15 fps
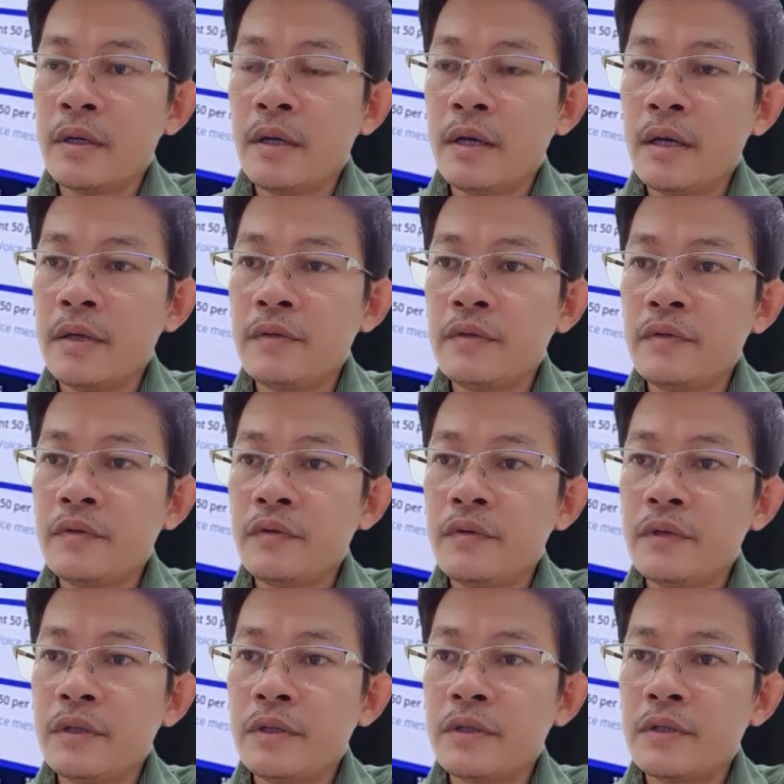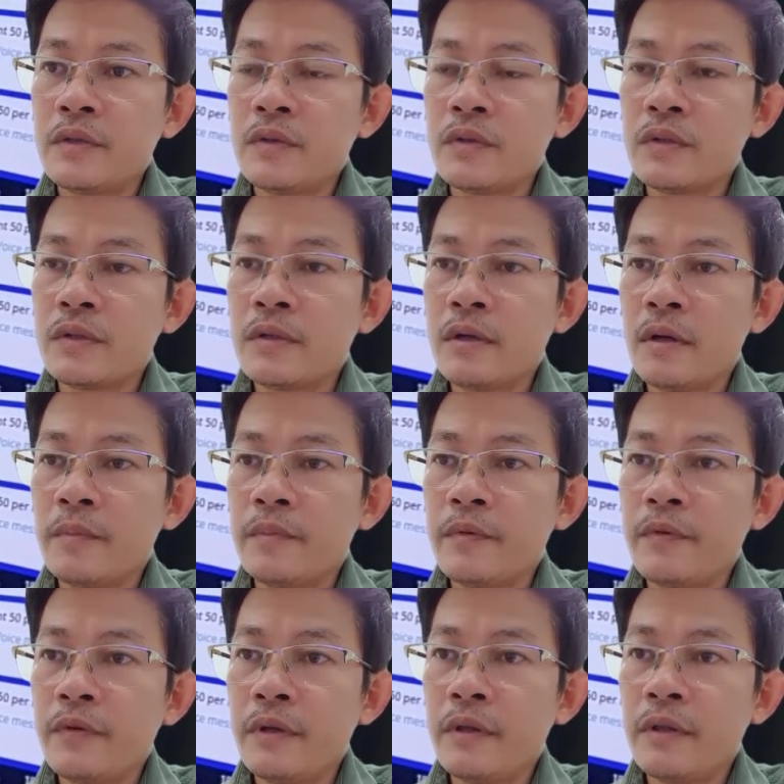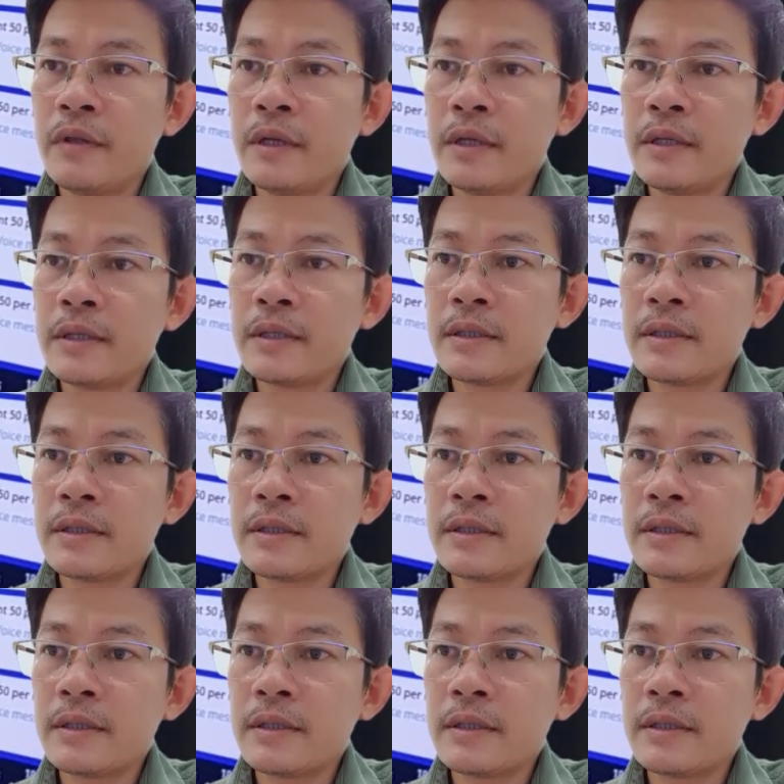and you need to stop three things.